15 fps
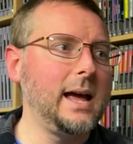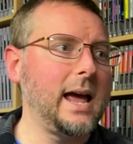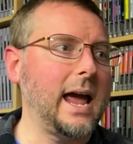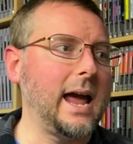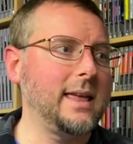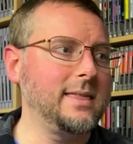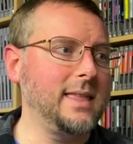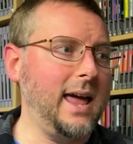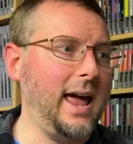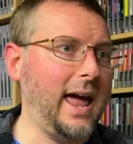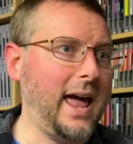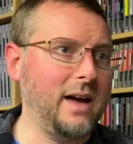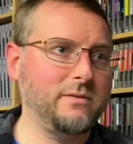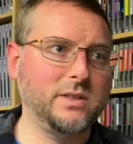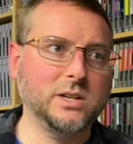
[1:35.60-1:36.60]
and they
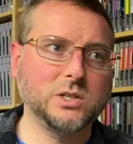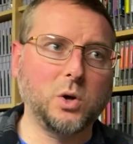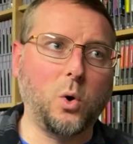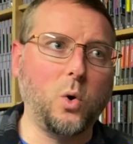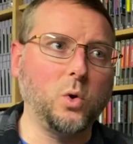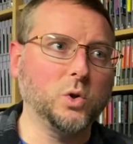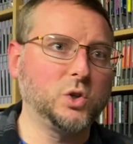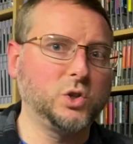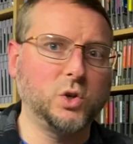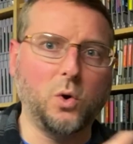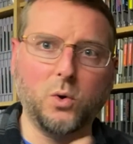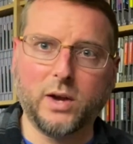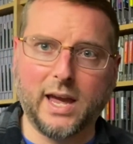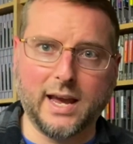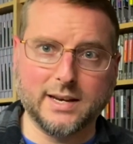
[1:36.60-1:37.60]
have this whole
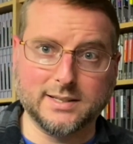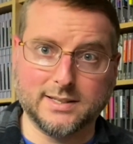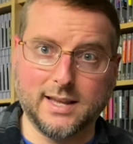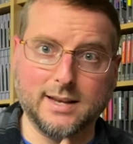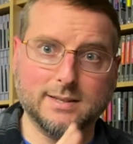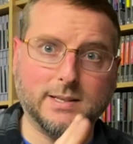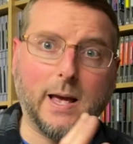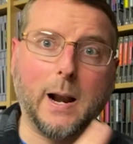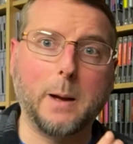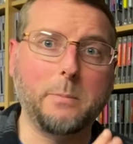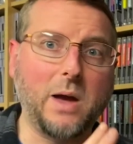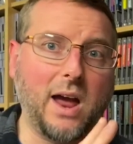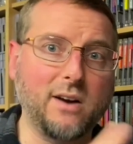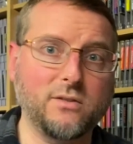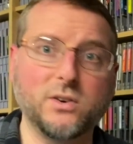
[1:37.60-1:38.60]
showcase they set up
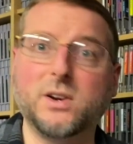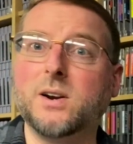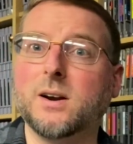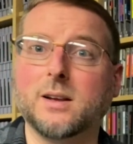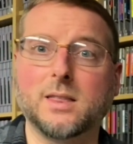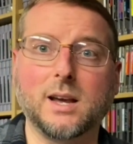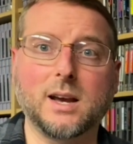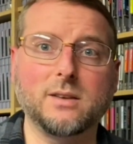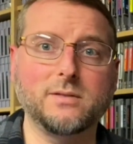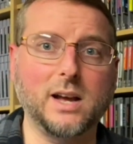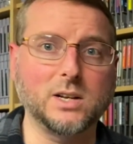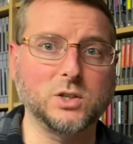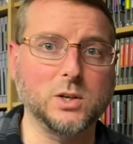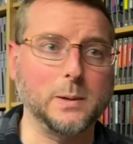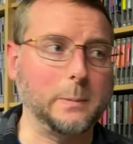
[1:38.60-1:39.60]
every year at the
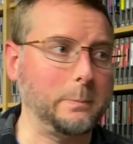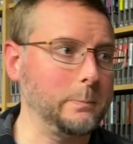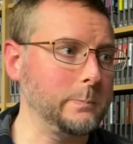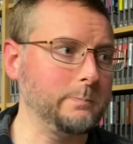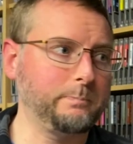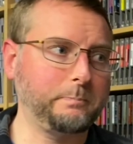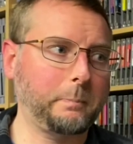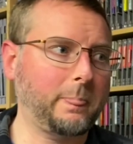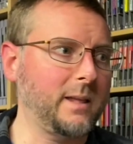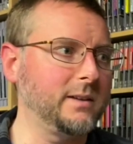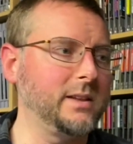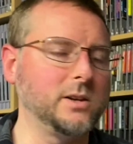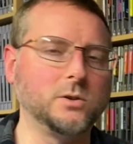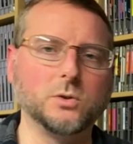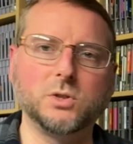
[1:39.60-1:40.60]
convention.
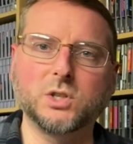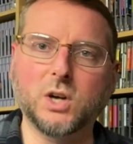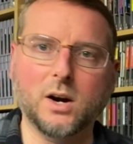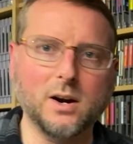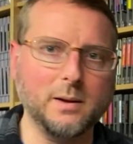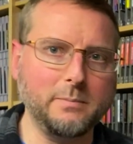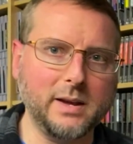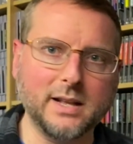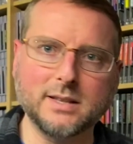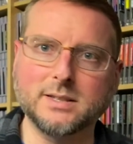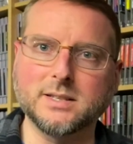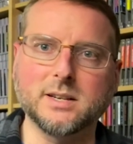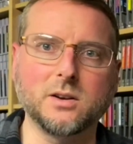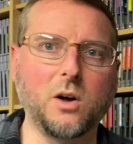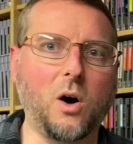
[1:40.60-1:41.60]
They do
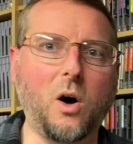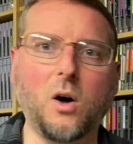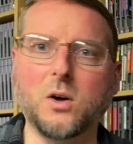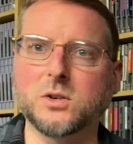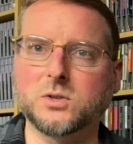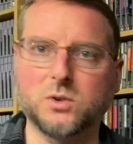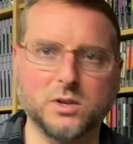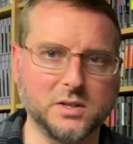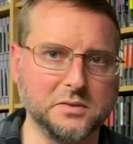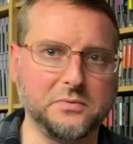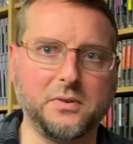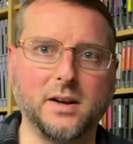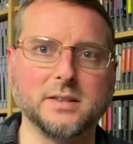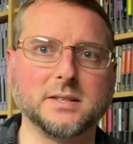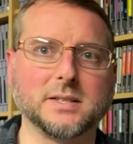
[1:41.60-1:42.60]
tournaments and all sorts of
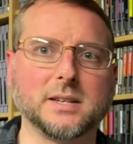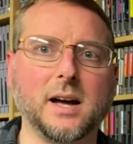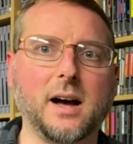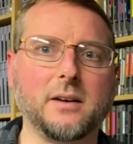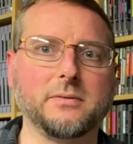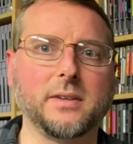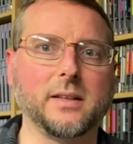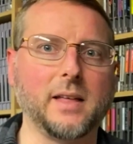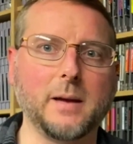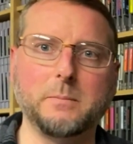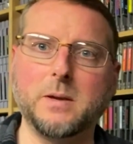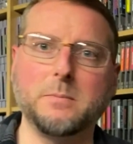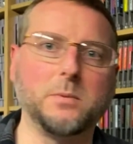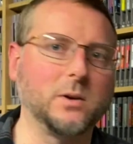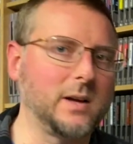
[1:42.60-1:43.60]
fun stuff. They let
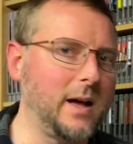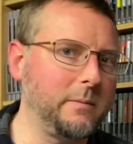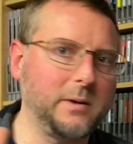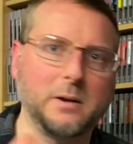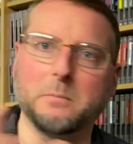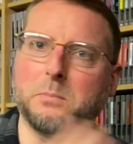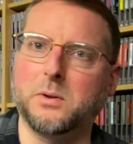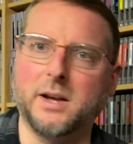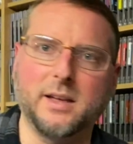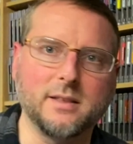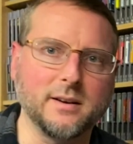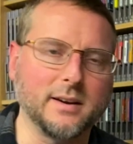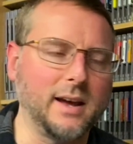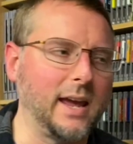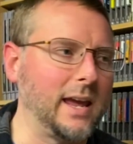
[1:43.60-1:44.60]
people come in and play
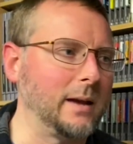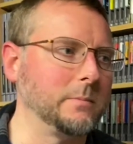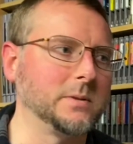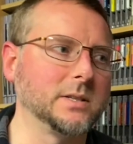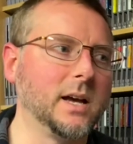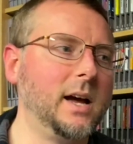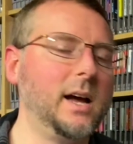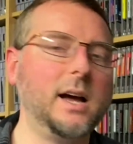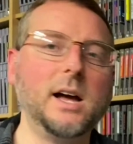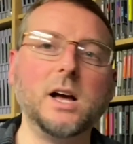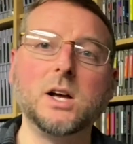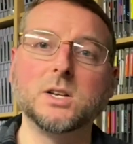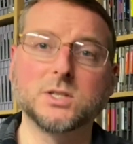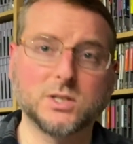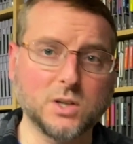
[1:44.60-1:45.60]
their games.
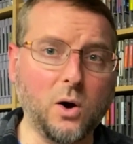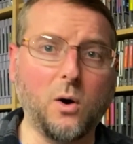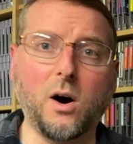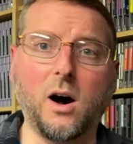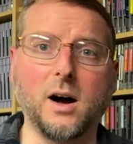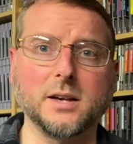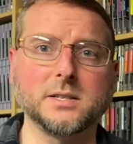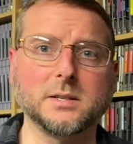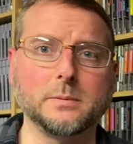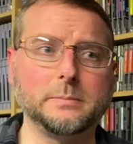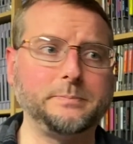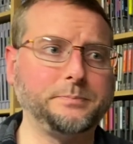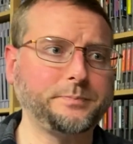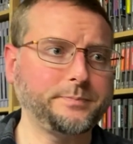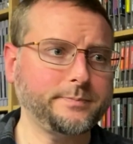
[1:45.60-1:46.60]
So
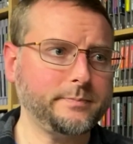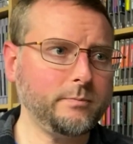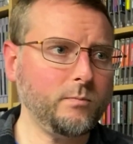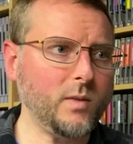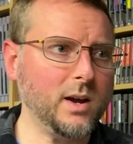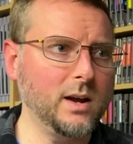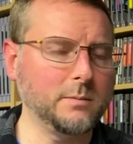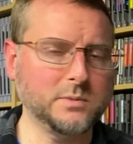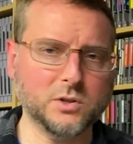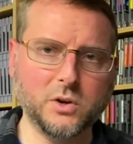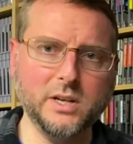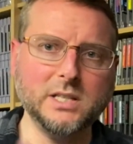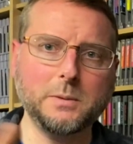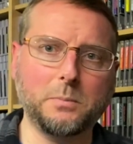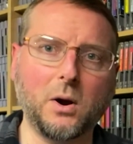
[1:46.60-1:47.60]
awesome. Um, so
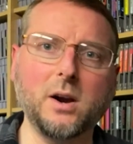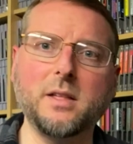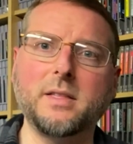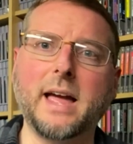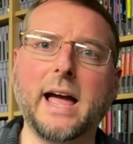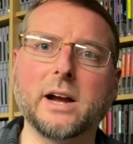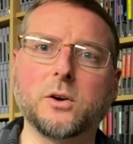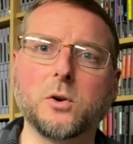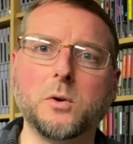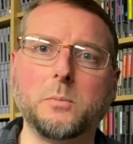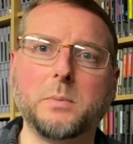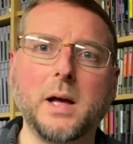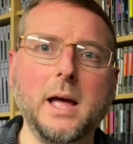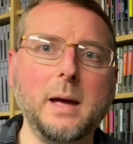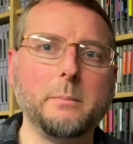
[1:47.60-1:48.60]
he's a part of that
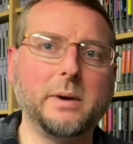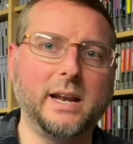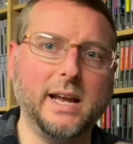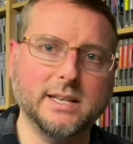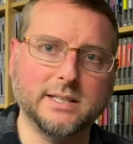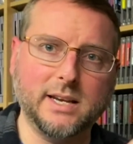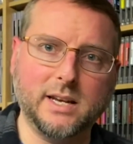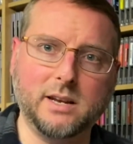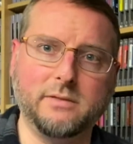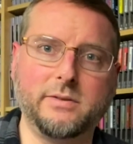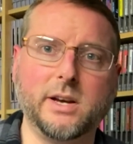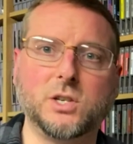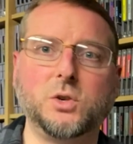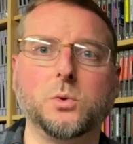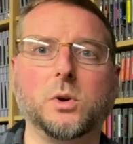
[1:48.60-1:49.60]
group, but his
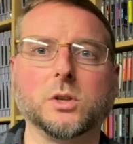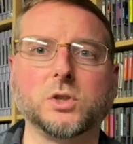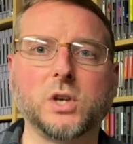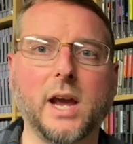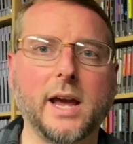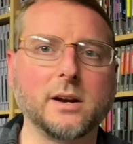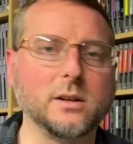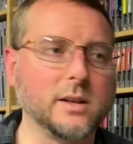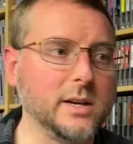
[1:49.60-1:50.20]
individual channel